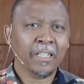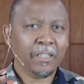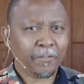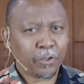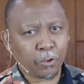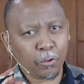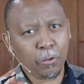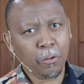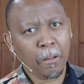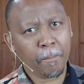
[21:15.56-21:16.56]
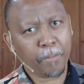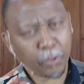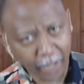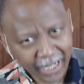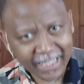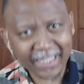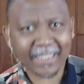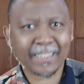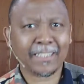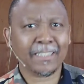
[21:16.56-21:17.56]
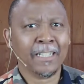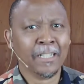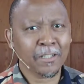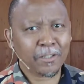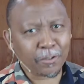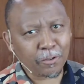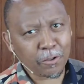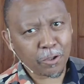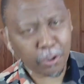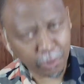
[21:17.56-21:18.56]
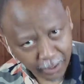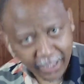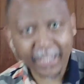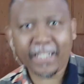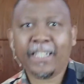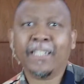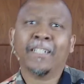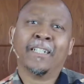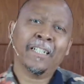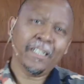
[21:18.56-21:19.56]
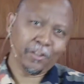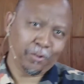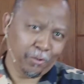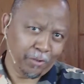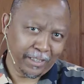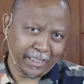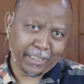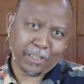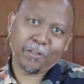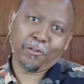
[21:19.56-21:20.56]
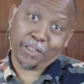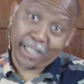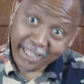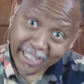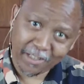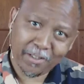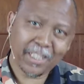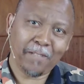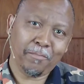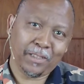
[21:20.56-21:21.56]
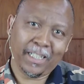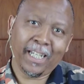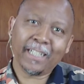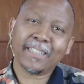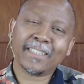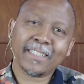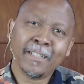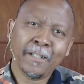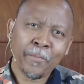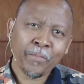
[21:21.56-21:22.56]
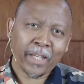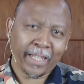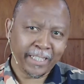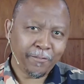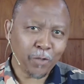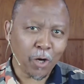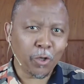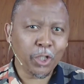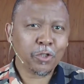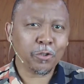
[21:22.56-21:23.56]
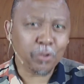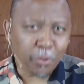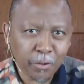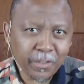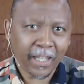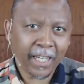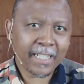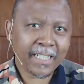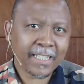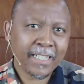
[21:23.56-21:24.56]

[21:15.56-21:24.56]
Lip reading: through practice, through training, you need to teach it to somebody else. And if you are going to do that,